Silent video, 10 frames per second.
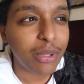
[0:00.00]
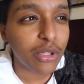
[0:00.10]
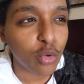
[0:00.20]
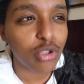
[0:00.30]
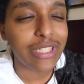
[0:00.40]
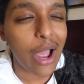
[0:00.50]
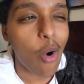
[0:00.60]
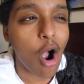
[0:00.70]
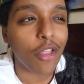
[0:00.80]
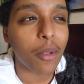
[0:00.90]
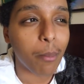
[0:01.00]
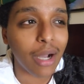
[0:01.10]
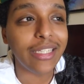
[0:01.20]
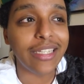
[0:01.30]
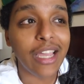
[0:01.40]
be losing out on the
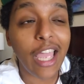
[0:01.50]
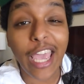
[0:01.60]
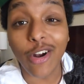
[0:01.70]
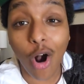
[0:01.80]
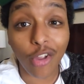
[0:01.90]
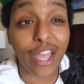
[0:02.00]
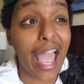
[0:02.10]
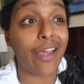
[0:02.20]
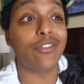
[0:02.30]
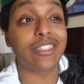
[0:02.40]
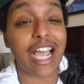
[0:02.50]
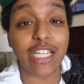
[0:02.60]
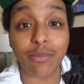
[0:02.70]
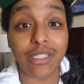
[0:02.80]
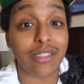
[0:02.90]
money and all the
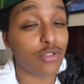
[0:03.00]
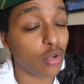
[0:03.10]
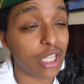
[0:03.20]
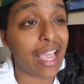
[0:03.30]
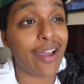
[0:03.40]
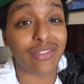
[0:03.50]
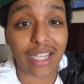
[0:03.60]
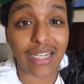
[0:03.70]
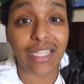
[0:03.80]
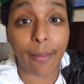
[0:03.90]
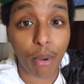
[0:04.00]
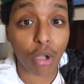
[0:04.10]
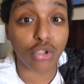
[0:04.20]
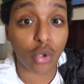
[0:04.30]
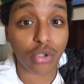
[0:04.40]
advertisements. You know, they advertised that
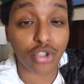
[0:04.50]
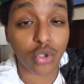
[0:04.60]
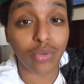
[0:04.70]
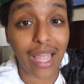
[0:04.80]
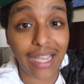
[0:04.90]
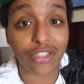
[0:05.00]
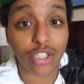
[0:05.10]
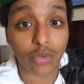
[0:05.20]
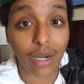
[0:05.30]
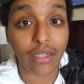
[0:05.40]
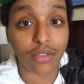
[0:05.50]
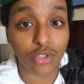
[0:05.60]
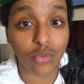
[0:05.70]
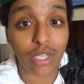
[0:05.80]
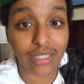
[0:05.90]
Paul George shoe last year, right, in
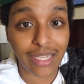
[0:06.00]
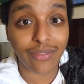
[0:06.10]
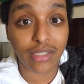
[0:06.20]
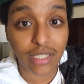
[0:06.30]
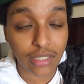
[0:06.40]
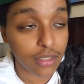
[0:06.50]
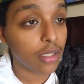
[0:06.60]
2K17.